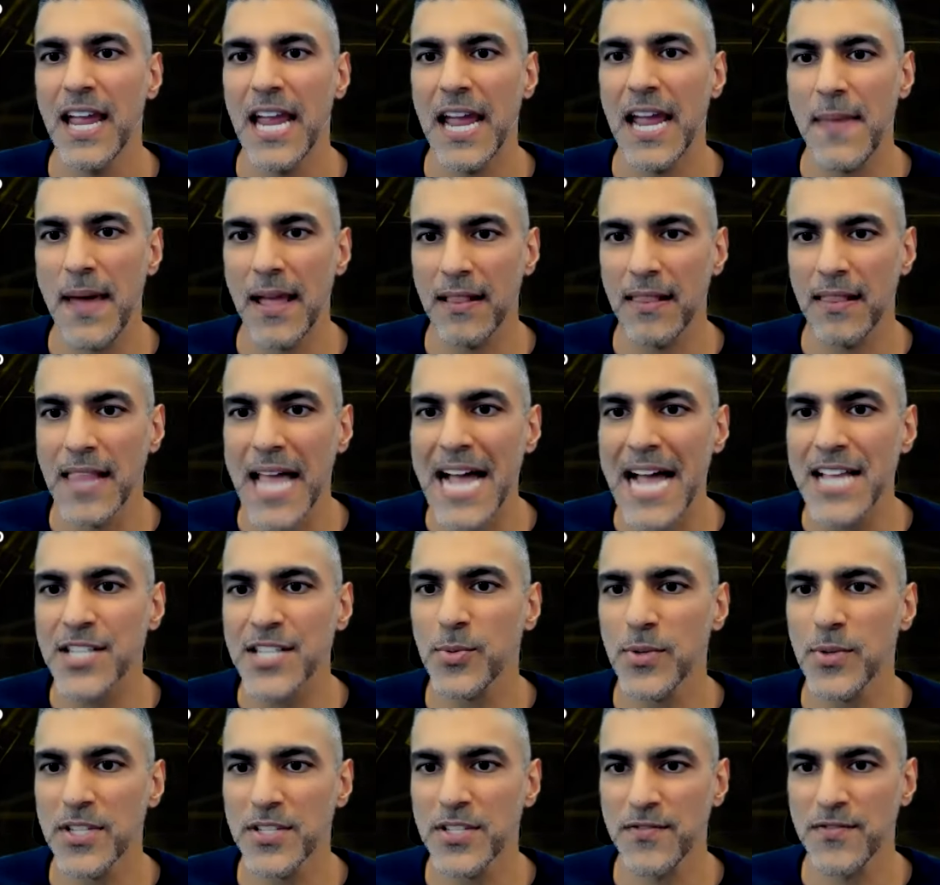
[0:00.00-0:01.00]
And that last
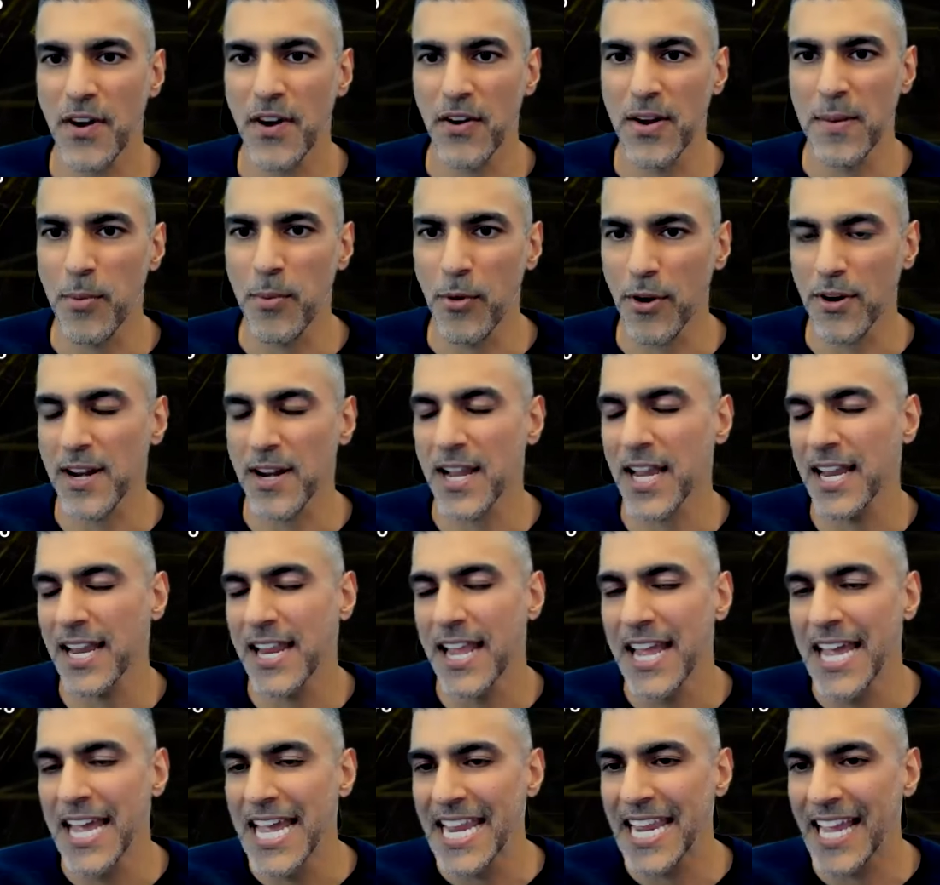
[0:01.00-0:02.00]
one is very important. I
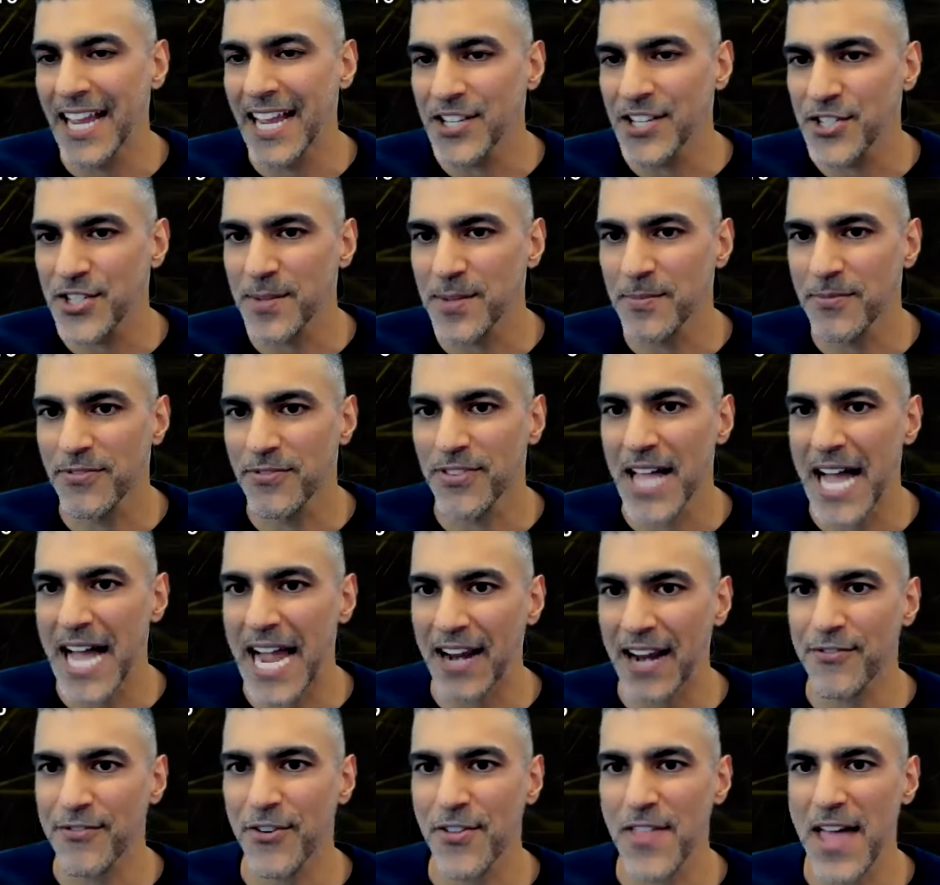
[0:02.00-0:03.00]
catch some
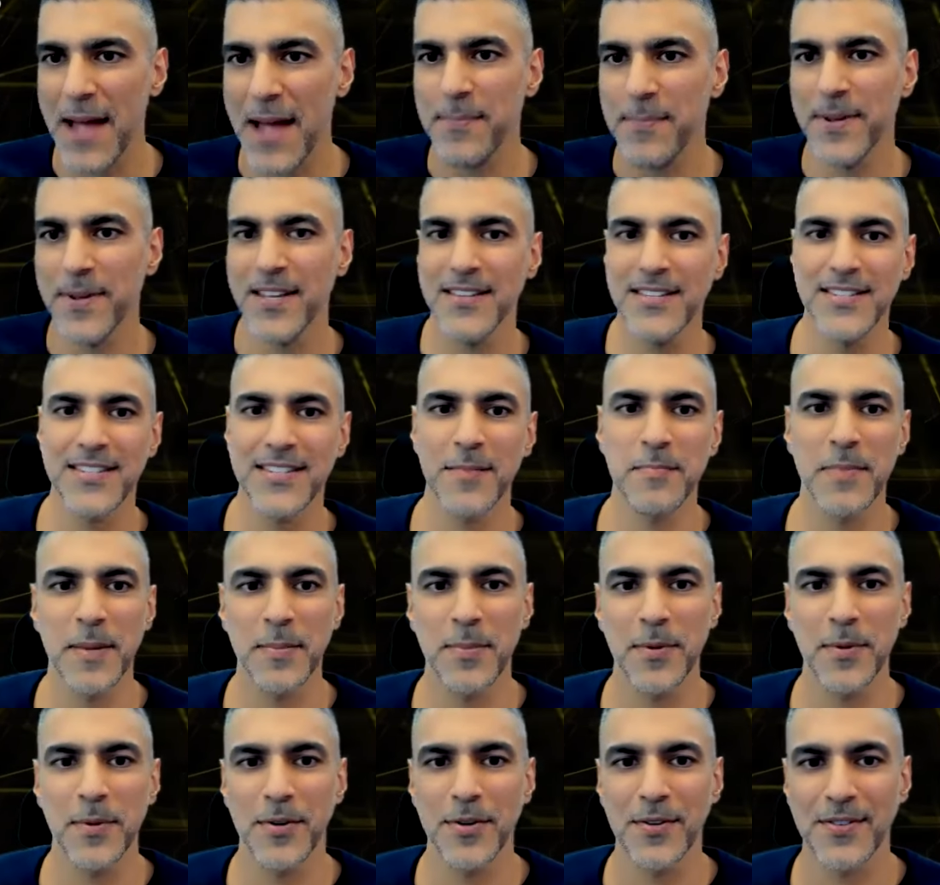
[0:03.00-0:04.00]
flack for that because some
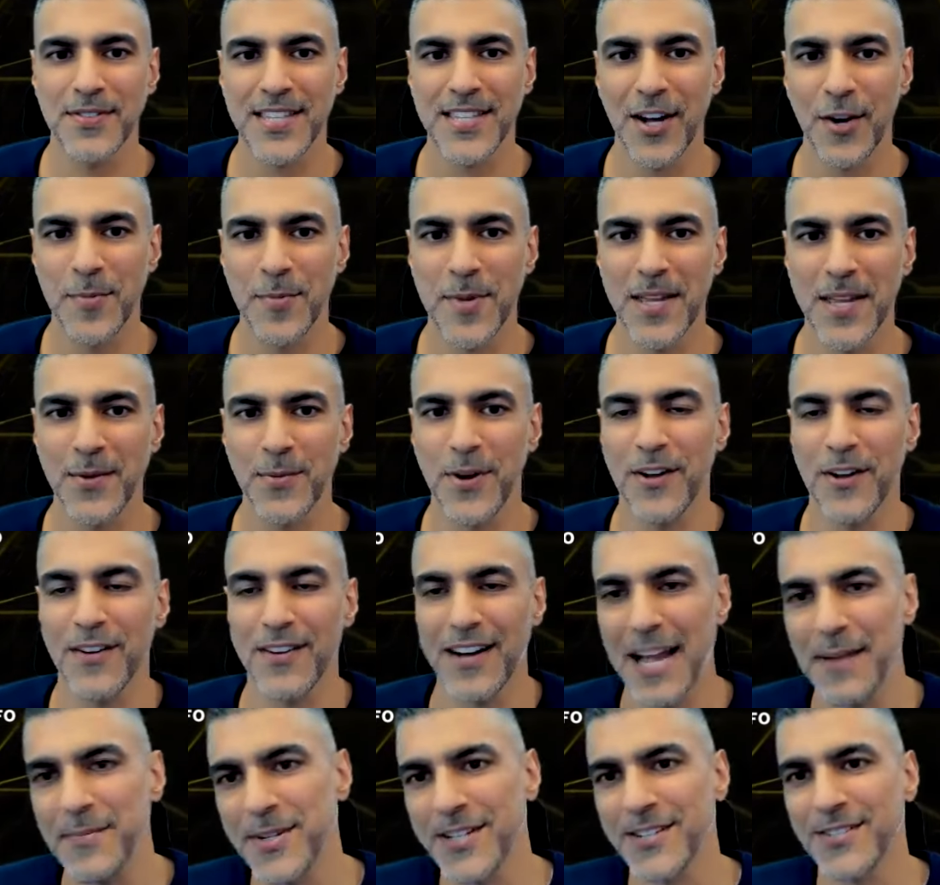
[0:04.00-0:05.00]
people tell me, well,
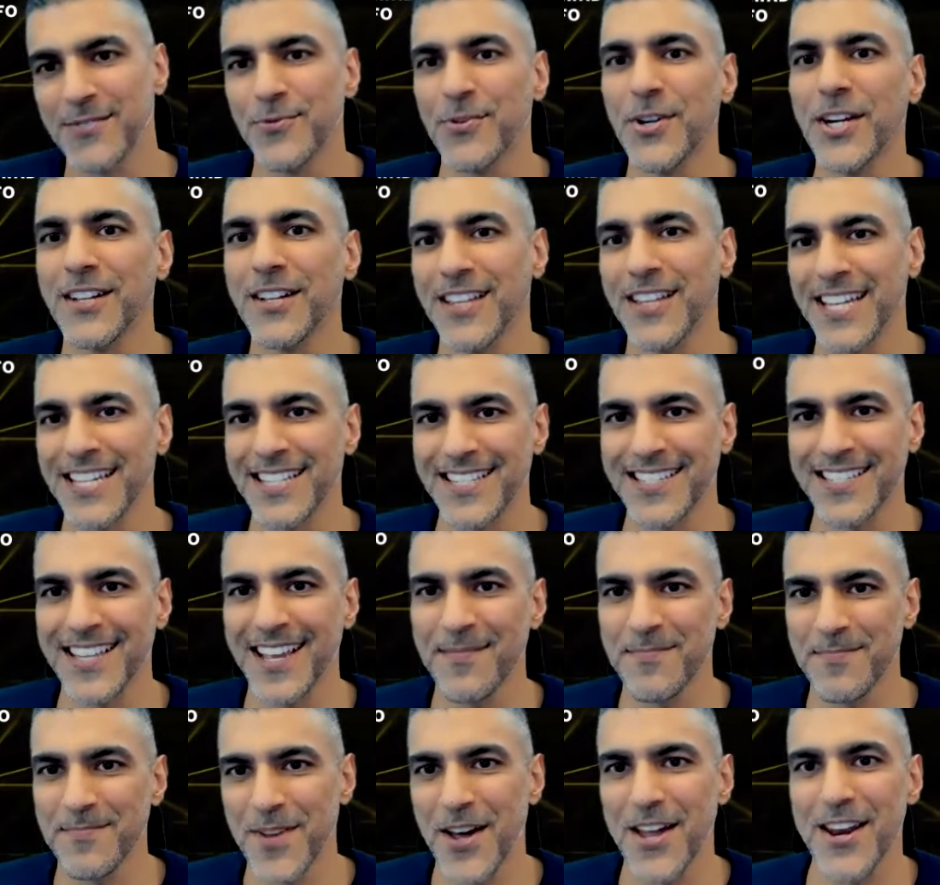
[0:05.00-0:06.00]
I'm a realist,
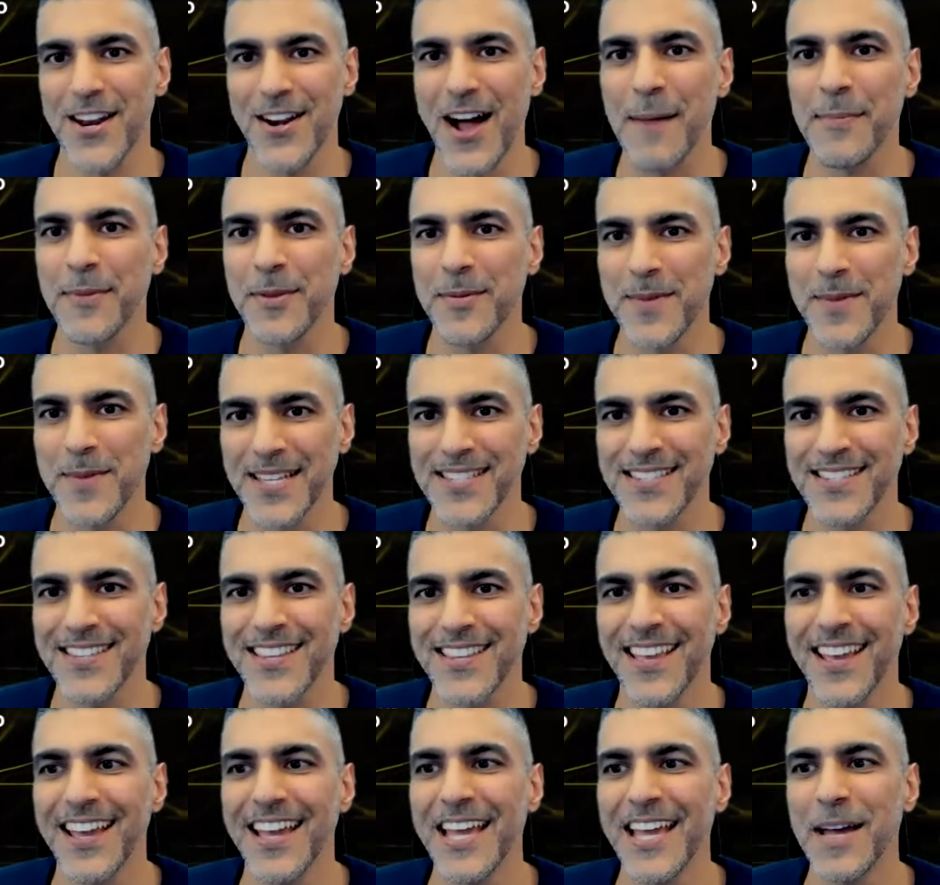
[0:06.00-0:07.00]
I'm not an optimist.